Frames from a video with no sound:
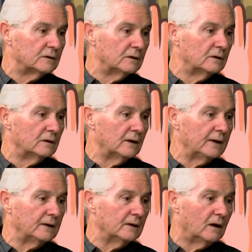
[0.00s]

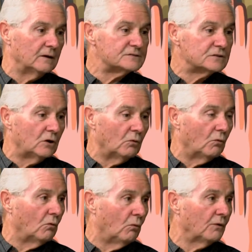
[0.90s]
letting us know
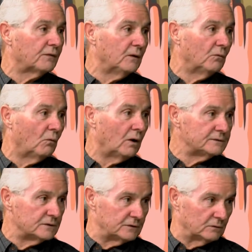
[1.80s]
what they
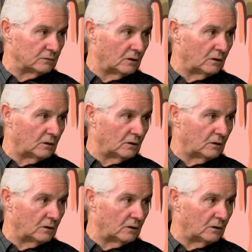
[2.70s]
want to do.